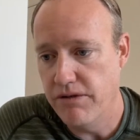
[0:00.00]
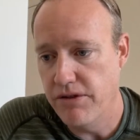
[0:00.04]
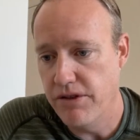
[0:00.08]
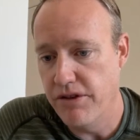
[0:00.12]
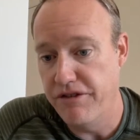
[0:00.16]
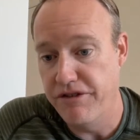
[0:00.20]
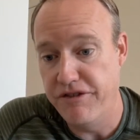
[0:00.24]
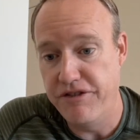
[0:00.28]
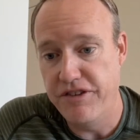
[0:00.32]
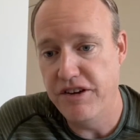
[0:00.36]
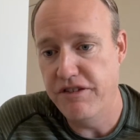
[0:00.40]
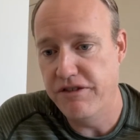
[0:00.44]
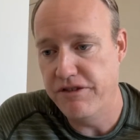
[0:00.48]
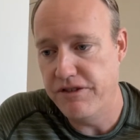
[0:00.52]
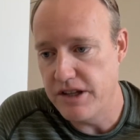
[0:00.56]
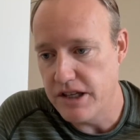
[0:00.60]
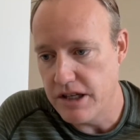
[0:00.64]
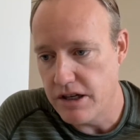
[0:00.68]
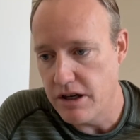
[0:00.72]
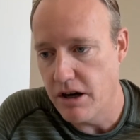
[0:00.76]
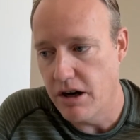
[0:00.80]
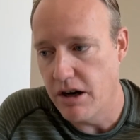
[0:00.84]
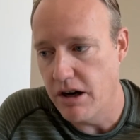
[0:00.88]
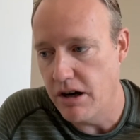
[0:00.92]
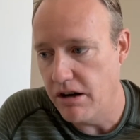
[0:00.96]
50
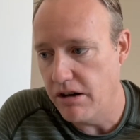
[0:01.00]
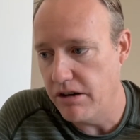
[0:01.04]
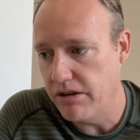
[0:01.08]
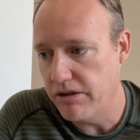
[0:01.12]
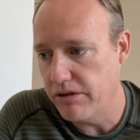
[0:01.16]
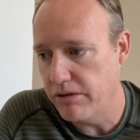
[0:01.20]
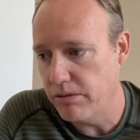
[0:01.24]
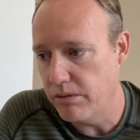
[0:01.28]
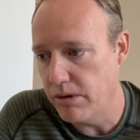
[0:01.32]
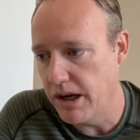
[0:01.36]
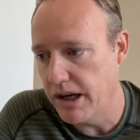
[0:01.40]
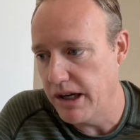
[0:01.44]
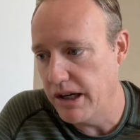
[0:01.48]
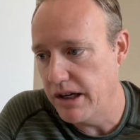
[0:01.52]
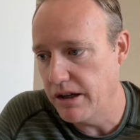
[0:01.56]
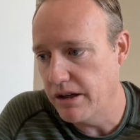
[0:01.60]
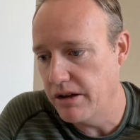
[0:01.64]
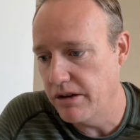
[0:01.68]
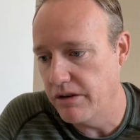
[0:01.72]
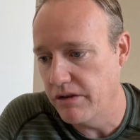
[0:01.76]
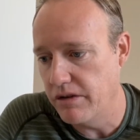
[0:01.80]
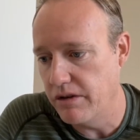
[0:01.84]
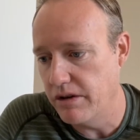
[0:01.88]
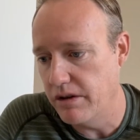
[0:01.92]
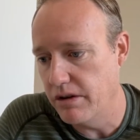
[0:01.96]
calls, right?
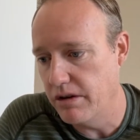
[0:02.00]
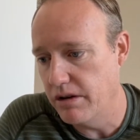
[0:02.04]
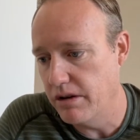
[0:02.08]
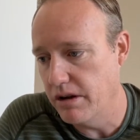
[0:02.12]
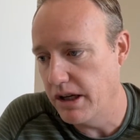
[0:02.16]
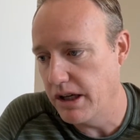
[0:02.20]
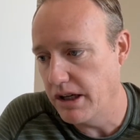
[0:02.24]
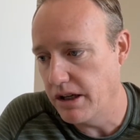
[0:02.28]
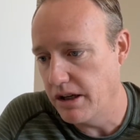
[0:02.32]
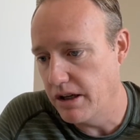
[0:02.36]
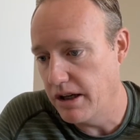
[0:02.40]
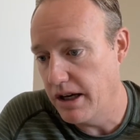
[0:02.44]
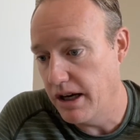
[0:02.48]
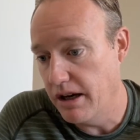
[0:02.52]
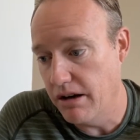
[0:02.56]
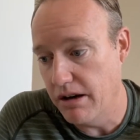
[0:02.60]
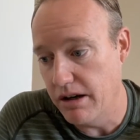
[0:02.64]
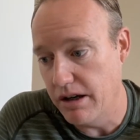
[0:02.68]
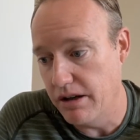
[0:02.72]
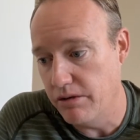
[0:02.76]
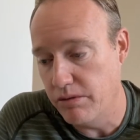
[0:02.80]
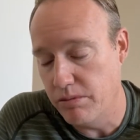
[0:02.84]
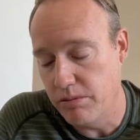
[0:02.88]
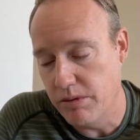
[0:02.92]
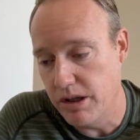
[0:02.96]
Because like Karen,
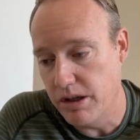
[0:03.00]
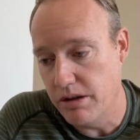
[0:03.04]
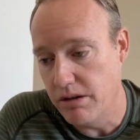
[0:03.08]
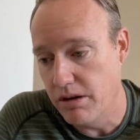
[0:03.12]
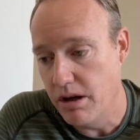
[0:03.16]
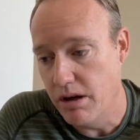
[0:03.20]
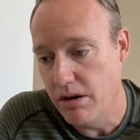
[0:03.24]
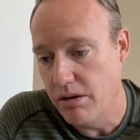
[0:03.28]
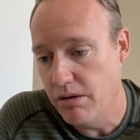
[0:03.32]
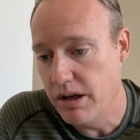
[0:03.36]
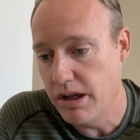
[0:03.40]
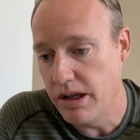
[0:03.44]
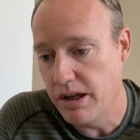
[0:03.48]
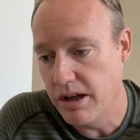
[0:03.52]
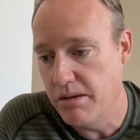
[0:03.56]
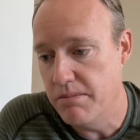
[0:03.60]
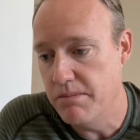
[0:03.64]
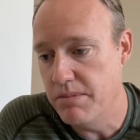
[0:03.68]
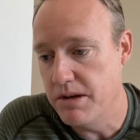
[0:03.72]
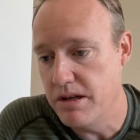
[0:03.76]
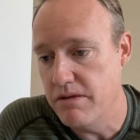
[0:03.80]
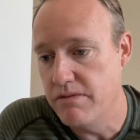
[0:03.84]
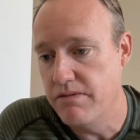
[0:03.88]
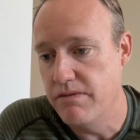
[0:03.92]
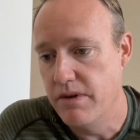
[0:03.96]
as we know, it can
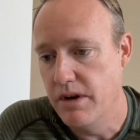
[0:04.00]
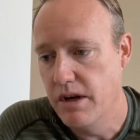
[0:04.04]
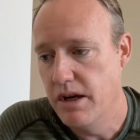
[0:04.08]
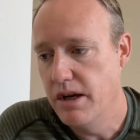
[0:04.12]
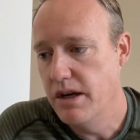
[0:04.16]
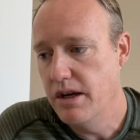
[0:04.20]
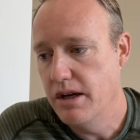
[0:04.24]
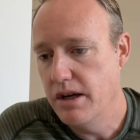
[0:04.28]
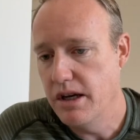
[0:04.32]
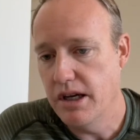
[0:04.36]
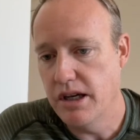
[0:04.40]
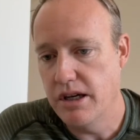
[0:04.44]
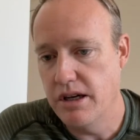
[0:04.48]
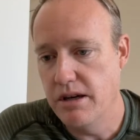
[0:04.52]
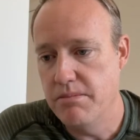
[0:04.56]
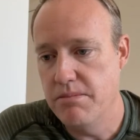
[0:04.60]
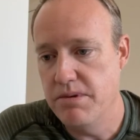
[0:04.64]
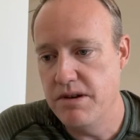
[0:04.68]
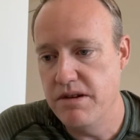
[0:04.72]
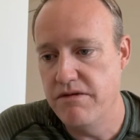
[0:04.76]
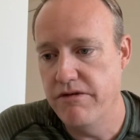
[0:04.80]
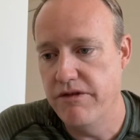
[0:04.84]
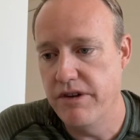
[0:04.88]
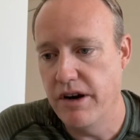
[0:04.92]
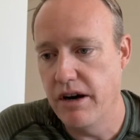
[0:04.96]
be
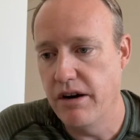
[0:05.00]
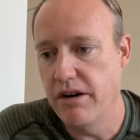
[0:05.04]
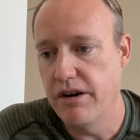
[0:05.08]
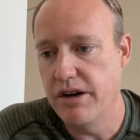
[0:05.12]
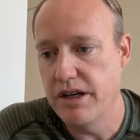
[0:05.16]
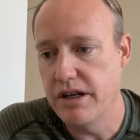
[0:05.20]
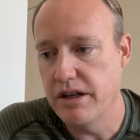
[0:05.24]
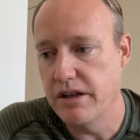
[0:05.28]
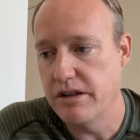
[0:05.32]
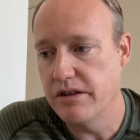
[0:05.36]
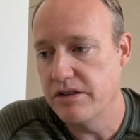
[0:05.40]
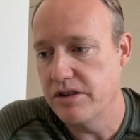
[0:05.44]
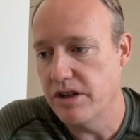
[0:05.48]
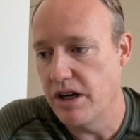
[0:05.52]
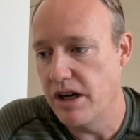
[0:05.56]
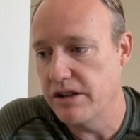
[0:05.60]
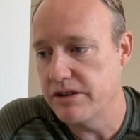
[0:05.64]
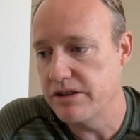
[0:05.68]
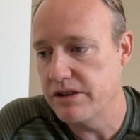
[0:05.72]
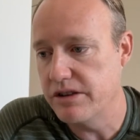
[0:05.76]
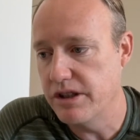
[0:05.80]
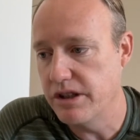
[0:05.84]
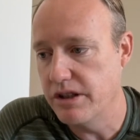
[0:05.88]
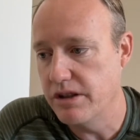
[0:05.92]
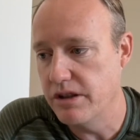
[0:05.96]
very
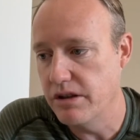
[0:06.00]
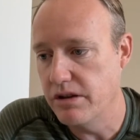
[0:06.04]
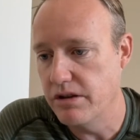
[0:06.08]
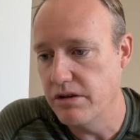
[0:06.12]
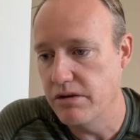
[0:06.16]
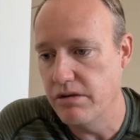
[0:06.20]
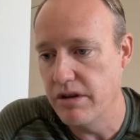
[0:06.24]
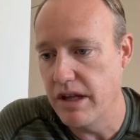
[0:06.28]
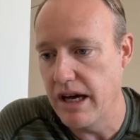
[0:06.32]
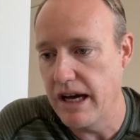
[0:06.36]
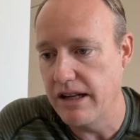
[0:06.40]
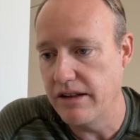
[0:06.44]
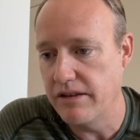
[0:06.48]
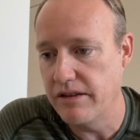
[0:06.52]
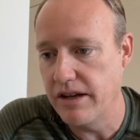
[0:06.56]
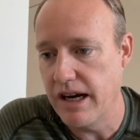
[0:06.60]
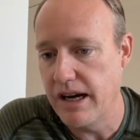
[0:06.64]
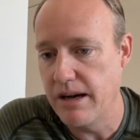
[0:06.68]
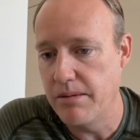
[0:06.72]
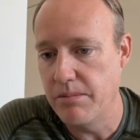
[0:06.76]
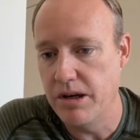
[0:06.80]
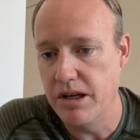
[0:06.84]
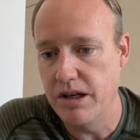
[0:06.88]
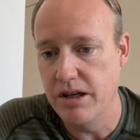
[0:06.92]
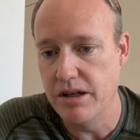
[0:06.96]
exhausting to do that
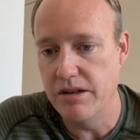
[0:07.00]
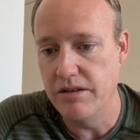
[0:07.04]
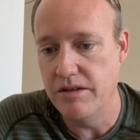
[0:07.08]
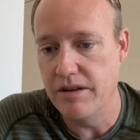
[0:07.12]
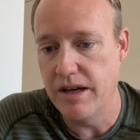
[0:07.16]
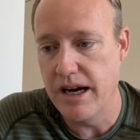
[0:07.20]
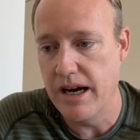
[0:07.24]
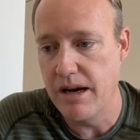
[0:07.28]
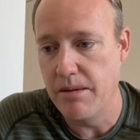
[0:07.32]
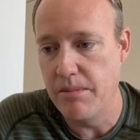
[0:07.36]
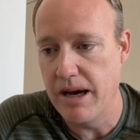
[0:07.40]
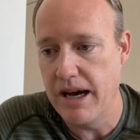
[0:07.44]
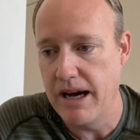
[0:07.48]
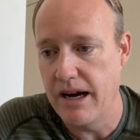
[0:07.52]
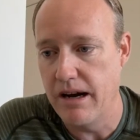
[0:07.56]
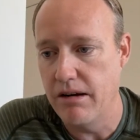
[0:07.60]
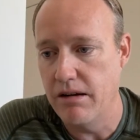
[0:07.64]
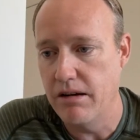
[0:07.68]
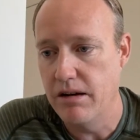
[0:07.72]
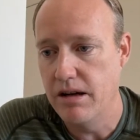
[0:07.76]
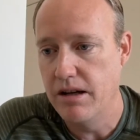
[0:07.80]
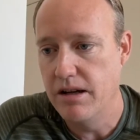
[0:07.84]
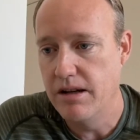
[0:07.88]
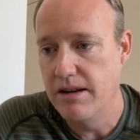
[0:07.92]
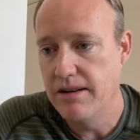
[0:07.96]
time in and time out.
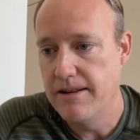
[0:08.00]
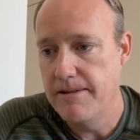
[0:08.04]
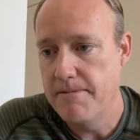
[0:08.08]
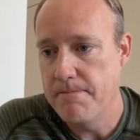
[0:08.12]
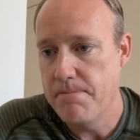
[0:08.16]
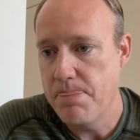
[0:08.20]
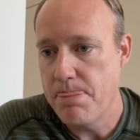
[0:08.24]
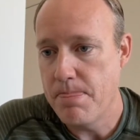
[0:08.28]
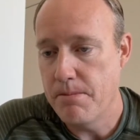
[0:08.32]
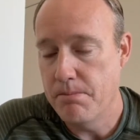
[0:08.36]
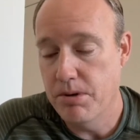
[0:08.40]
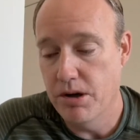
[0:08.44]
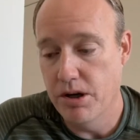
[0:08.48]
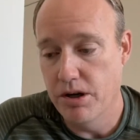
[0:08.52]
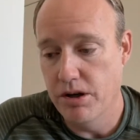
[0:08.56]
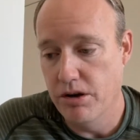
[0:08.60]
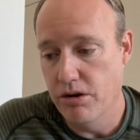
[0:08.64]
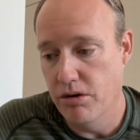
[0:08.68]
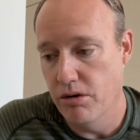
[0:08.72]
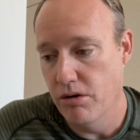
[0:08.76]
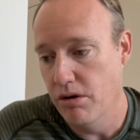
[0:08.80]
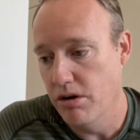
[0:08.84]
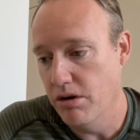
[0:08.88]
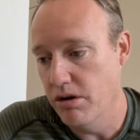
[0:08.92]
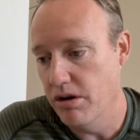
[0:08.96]
But in
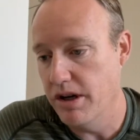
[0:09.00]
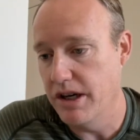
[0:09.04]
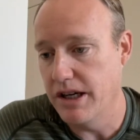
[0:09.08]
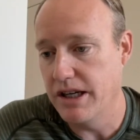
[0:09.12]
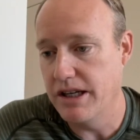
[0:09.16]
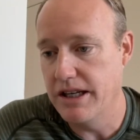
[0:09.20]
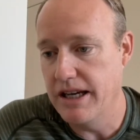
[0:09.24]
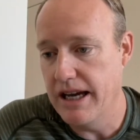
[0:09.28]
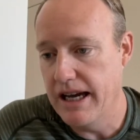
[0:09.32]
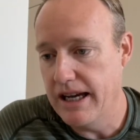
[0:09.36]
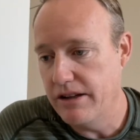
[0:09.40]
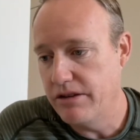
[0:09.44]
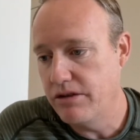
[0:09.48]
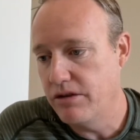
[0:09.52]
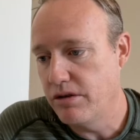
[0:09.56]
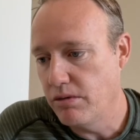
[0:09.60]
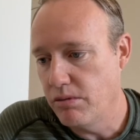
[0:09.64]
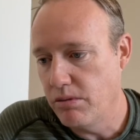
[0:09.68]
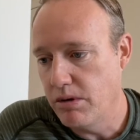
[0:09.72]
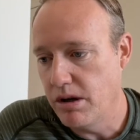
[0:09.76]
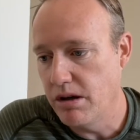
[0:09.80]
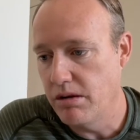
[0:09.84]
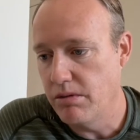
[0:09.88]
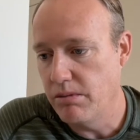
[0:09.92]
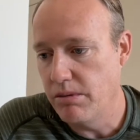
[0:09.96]
order to get to
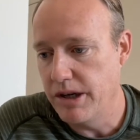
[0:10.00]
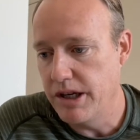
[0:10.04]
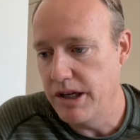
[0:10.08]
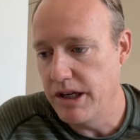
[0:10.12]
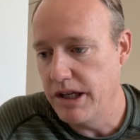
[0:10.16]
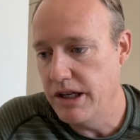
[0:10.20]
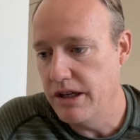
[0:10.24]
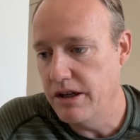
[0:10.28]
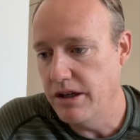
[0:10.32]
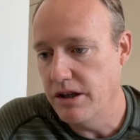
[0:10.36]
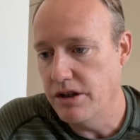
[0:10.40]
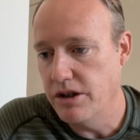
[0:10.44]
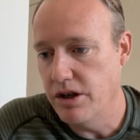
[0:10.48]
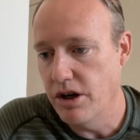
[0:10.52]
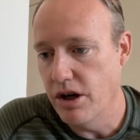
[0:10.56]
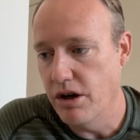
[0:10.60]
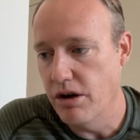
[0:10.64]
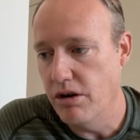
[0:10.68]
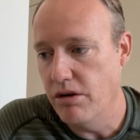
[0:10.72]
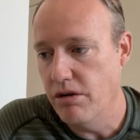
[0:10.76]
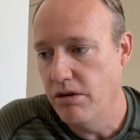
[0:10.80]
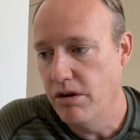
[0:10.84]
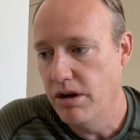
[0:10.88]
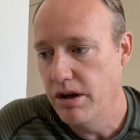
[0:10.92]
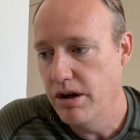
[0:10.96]
where we need to
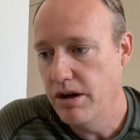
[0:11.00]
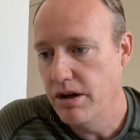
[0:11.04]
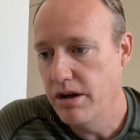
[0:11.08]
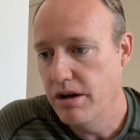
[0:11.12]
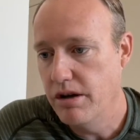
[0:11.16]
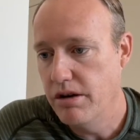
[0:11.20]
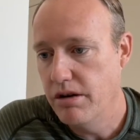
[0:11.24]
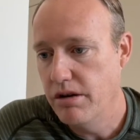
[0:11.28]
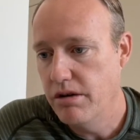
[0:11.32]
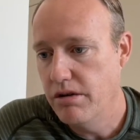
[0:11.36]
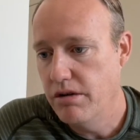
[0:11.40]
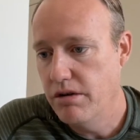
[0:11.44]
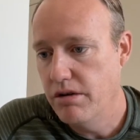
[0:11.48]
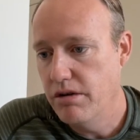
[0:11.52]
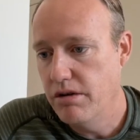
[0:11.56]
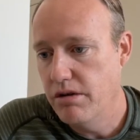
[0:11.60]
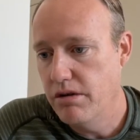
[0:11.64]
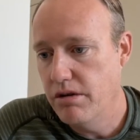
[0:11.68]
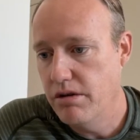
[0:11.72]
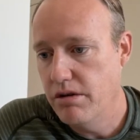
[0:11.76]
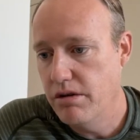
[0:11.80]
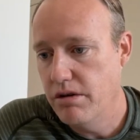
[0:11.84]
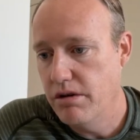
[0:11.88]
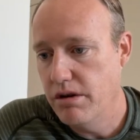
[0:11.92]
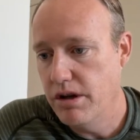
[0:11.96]
go,
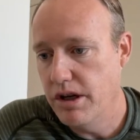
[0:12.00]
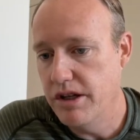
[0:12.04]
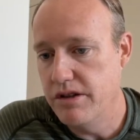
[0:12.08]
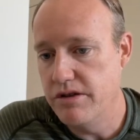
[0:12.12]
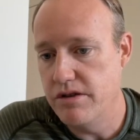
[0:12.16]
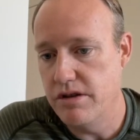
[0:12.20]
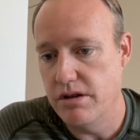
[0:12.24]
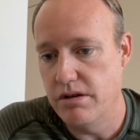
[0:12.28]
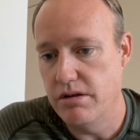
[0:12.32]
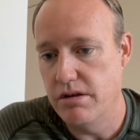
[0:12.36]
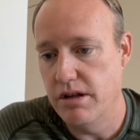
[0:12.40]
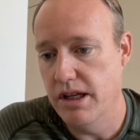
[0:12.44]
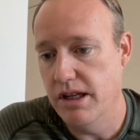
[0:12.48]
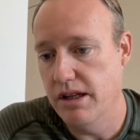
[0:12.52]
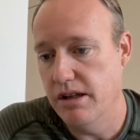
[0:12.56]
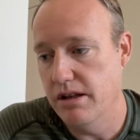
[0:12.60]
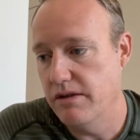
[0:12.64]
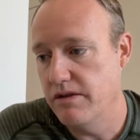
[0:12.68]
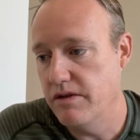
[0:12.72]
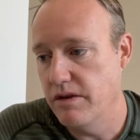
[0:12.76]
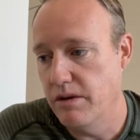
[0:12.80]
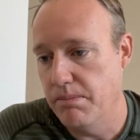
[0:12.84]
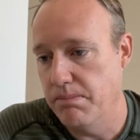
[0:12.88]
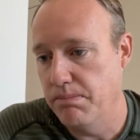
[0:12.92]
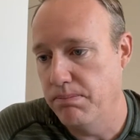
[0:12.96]
it's
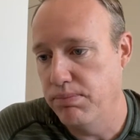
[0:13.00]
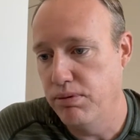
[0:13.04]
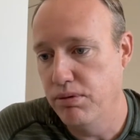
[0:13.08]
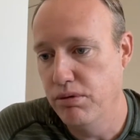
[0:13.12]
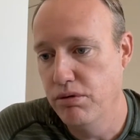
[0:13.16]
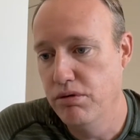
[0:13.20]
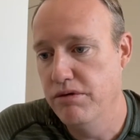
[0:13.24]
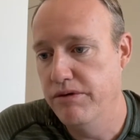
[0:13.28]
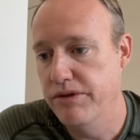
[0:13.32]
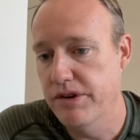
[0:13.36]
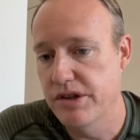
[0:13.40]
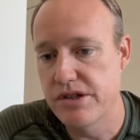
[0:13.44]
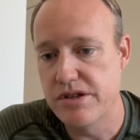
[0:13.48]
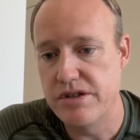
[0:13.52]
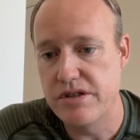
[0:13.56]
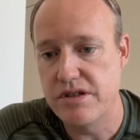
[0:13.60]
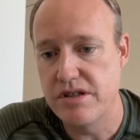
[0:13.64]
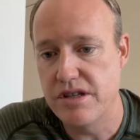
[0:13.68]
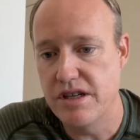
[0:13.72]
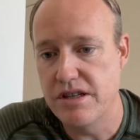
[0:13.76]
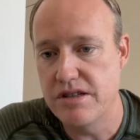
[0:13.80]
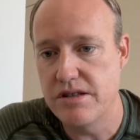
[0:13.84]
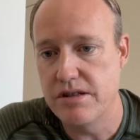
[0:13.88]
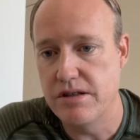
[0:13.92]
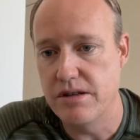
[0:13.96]
a proven
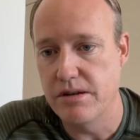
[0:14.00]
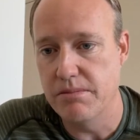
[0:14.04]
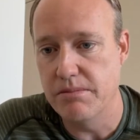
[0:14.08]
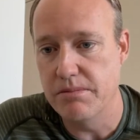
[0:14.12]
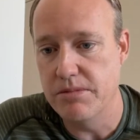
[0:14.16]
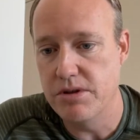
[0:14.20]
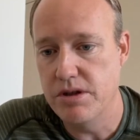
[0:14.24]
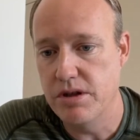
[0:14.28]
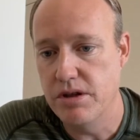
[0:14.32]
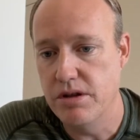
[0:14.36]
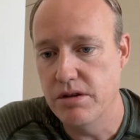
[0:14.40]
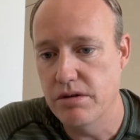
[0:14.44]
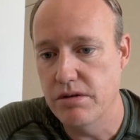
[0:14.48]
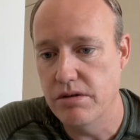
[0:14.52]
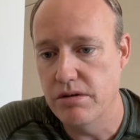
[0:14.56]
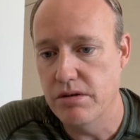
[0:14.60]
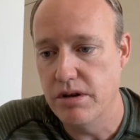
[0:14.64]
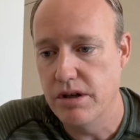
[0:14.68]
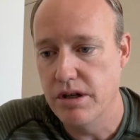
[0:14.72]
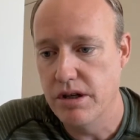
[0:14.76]
system too.